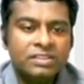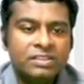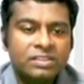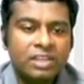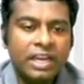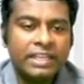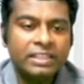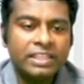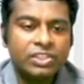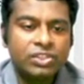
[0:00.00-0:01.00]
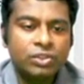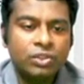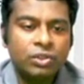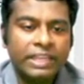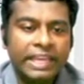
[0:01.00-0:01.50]
join these
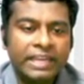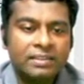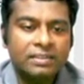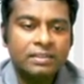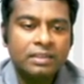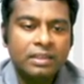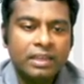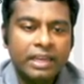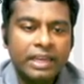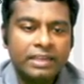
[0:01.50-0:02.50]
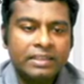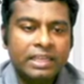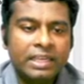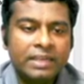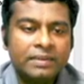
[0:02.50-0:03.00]
two ends, and
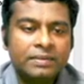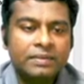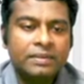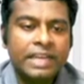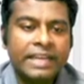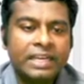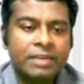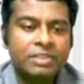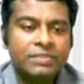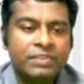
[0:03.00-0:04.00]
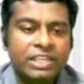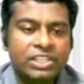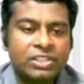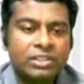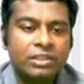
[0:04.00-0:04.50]
the diagram is
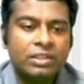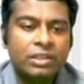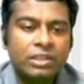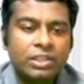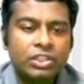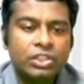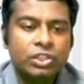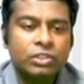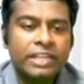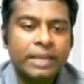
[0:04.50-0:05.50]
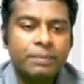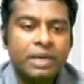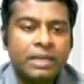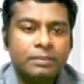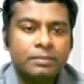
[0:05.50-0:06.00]
finished into
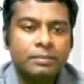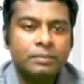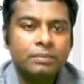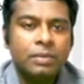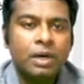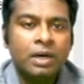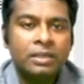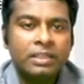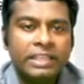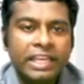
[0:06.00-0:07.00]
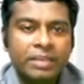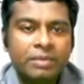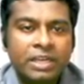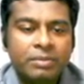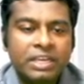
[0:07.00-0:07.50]
taper bar
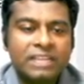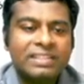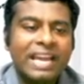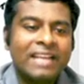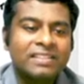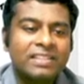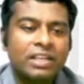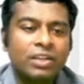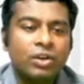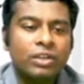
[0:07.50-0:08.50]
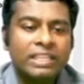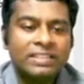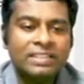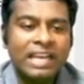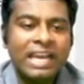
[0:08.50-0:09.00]
element because the axial load
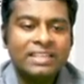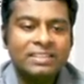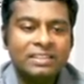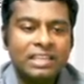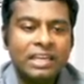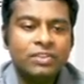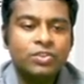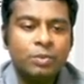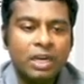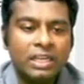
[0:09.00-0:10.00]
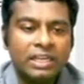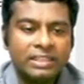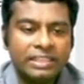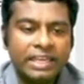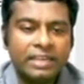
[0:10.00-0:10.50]
is act in the
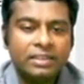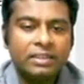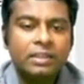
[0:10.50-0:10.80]
smaller end.